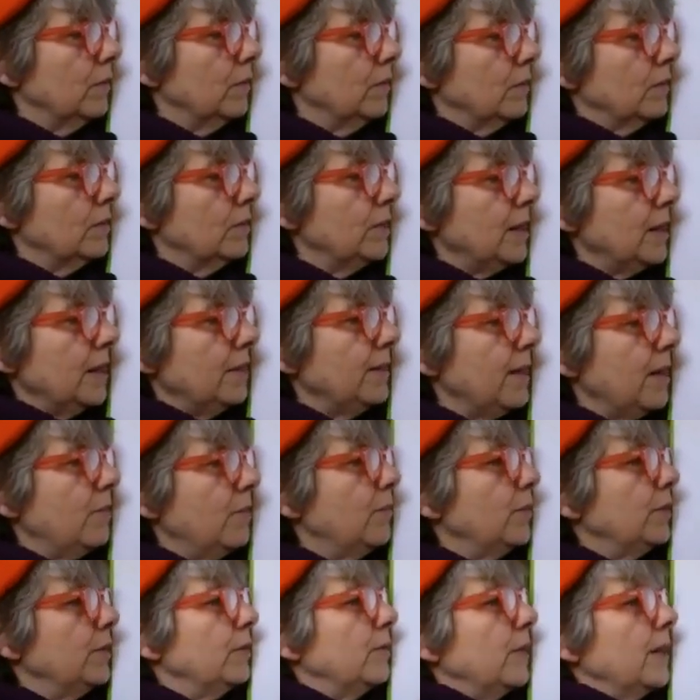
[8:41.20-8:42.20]
take that
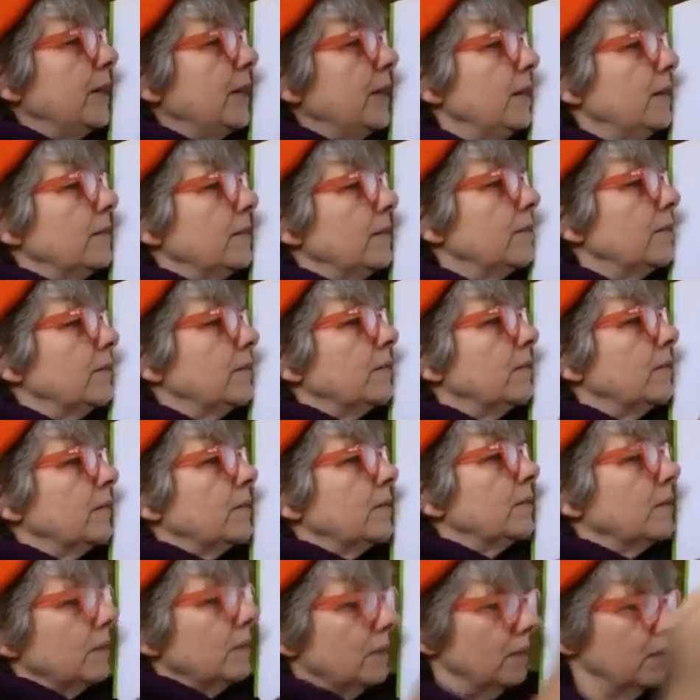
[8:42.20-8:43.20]
one away.
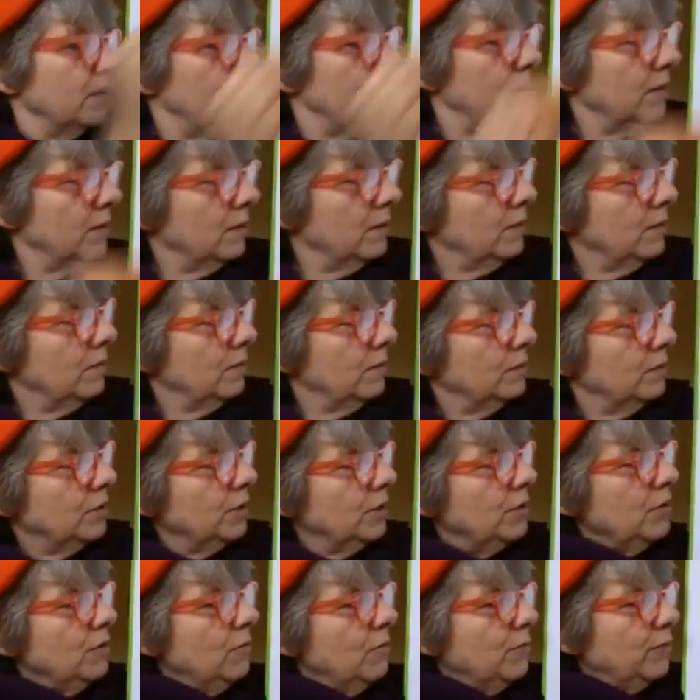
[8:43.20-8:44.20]
So
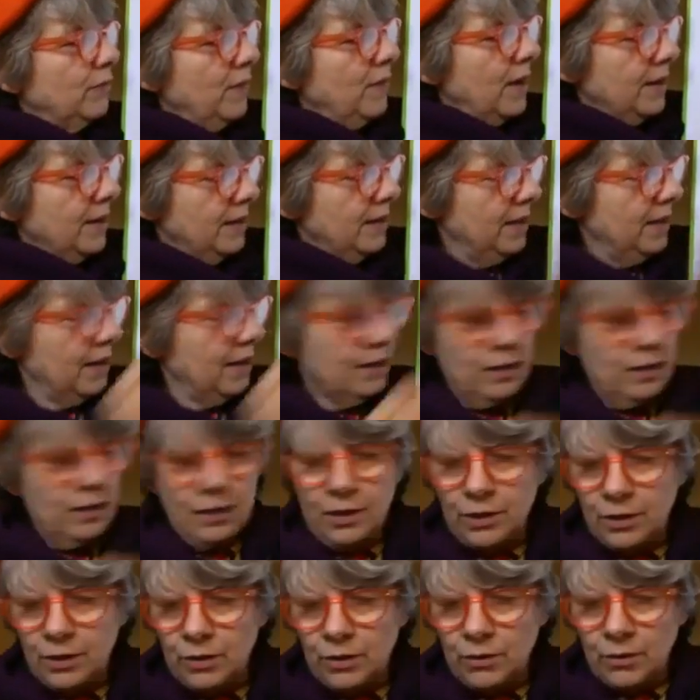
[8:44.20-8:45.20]
you're not providing that
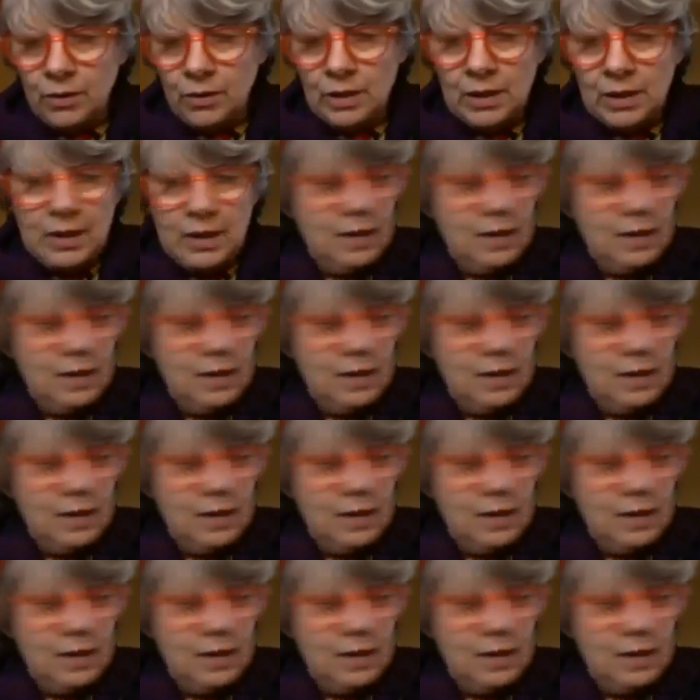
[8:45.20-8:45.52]
clue.